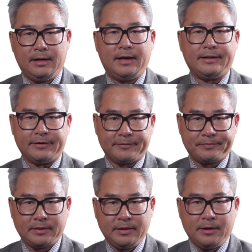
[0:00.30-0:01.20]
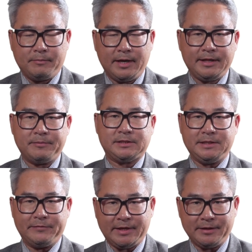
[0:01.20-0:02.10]
Hi there. My name is
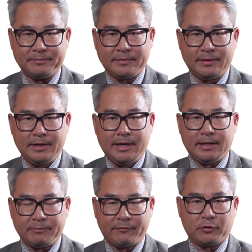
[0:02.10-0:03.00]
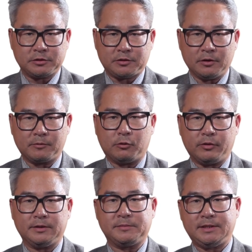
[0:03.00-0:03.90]
Steve Kim, and I'm a first-term
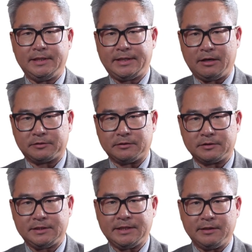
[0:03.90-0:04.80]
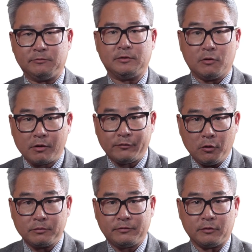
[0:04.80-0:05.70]
Coquitlam City Councillor seeking your
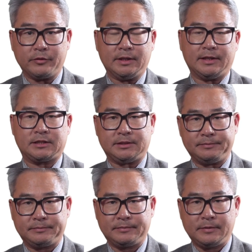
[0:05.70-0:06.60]
vote for re-election.